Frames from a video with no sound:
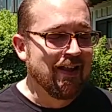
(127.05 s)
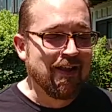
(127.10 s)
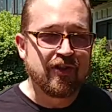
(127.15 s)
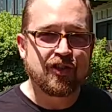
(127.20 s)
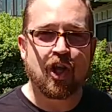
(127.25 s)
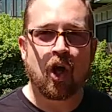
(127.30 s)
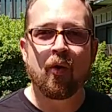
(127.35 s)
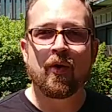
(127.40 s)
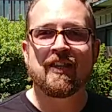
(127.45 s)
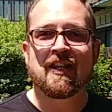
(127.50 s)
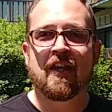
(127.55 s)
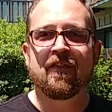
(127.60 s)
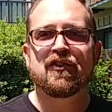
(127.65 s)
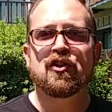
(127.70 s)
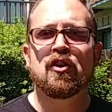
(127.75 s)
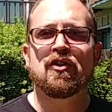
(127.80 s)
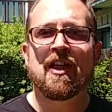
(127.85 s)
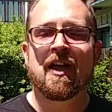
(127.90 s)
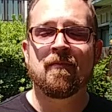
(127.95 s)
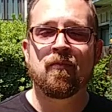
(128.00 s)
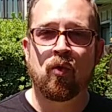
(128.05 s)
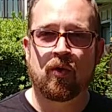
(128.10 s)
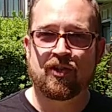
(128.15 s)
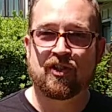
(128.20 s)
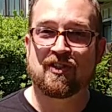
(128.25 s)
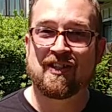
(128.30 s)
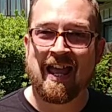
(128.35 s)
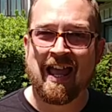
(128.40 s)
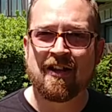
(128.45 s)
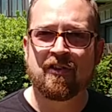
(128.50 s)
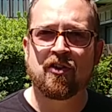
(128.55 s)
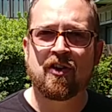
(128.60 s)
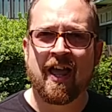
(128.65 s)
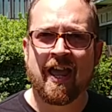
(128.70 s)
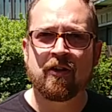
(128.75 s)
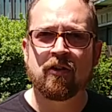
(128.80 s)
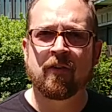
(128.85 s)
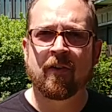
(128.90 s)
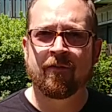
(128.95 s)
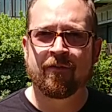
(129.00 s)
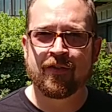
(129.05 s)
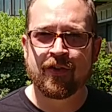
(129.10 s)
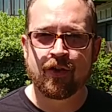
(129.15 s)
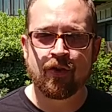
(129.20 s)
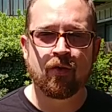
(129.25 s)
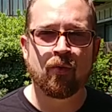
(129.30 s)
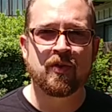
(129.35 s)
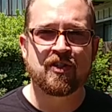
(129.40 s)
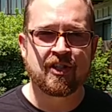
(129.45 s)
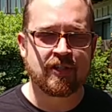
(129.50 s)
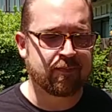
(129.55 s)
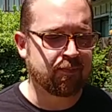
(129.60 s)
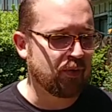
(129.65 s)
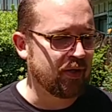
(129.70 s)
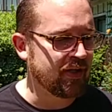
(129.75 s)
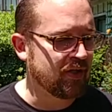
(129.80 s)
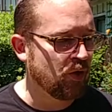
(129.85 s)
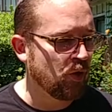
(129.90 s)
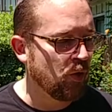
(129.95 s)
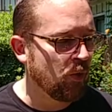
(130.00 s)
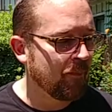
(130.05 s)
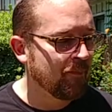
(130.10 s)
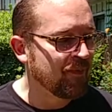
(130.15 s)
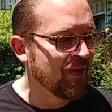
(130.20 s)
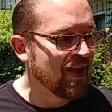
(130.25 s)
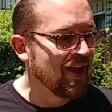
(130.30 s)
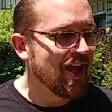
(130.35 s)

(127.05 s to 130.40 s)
So it gives you that more standard angle of view, which is pretty cool.